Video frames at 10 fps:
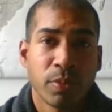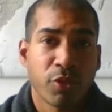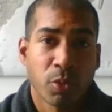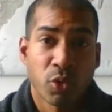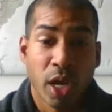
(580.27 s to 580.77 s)

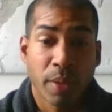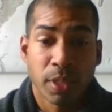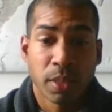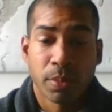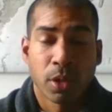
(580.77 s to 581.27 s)
from
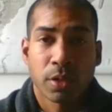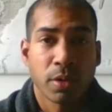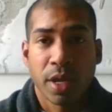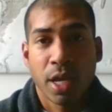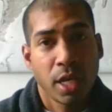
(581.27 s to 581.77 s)
grabbing a marker
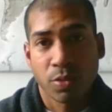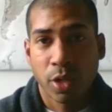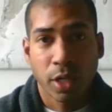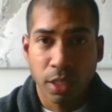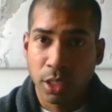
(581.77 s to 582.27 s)
and
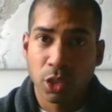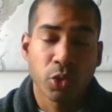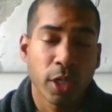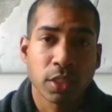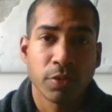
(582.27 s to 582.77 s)
handwriting the
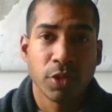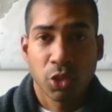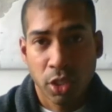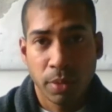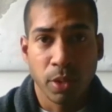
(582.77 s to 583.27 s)
address of the
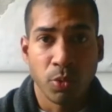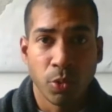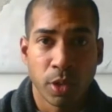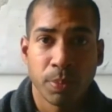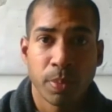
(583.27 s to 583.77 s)
shipment
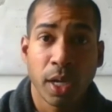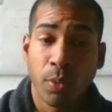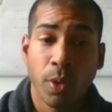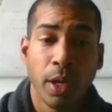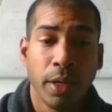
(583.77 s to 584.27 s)
one by
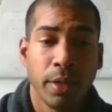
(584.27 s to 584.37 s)
one.